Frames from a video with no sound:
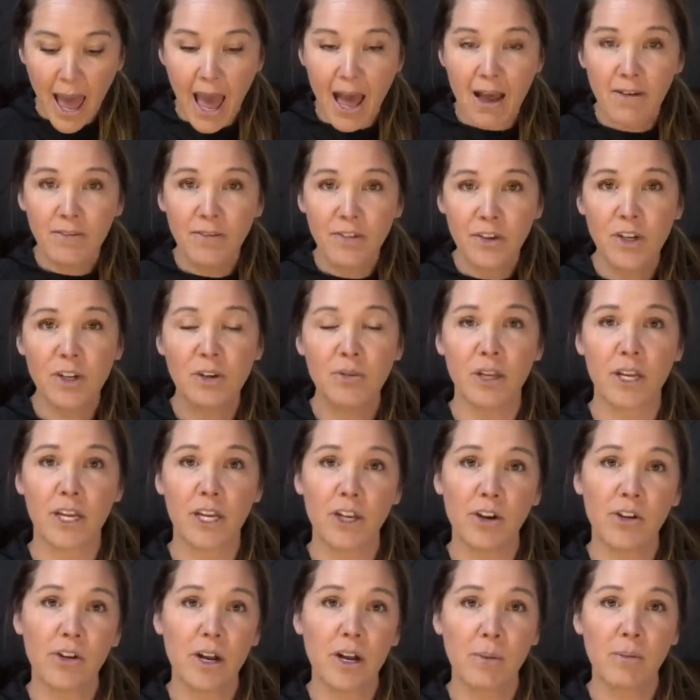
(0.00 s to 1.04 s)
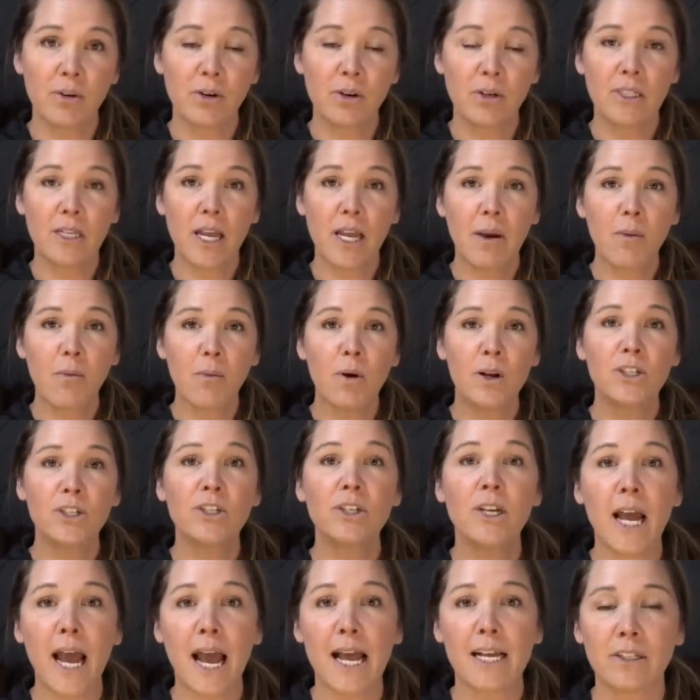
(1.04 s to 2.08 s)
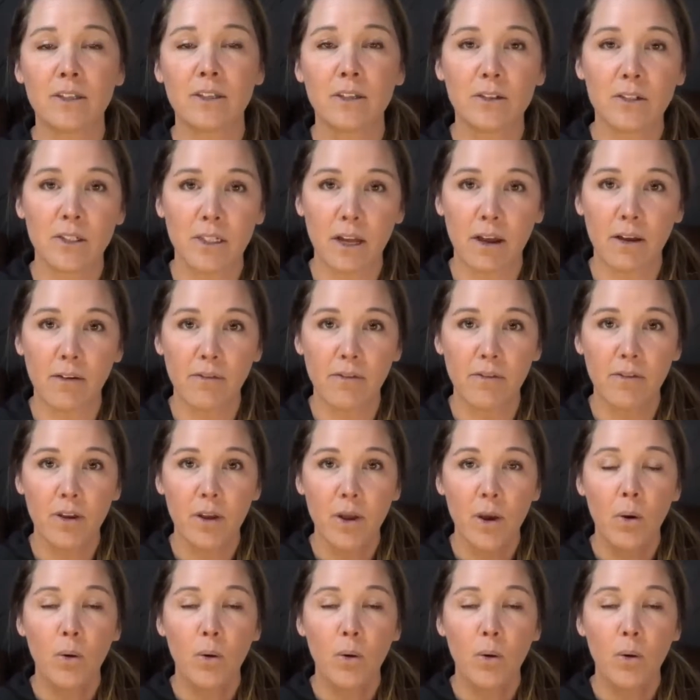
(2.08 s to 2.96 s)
after you look at your numbers, I want you to ask yourself,